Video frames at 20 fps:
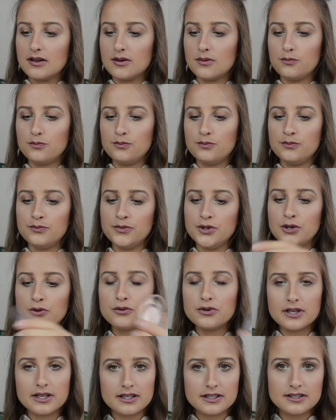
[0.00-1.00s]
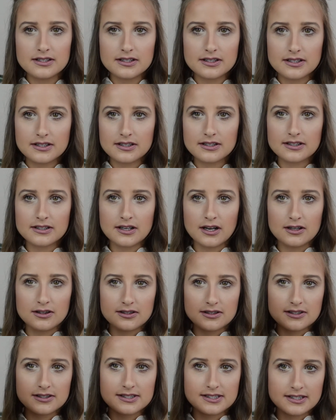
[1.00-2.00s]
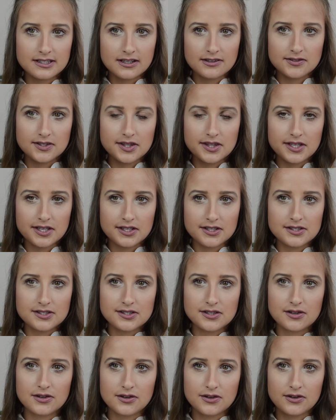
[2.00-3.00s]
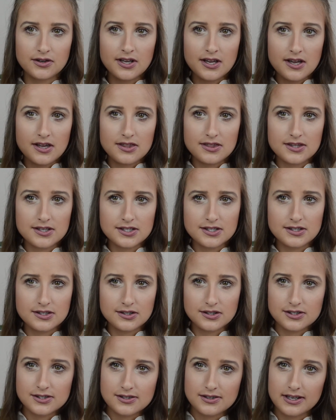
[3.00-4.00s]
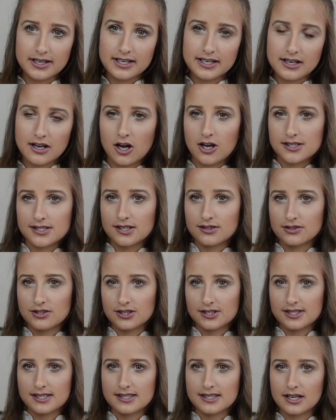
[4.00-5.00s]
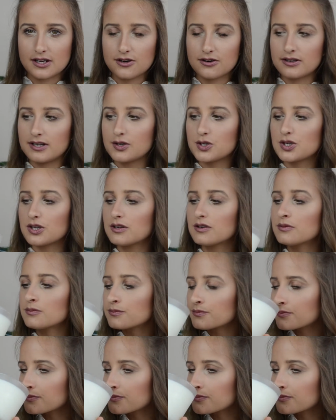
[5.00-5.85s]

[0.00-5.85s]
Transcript: muted colors and everything, so this looks great also just as decoration.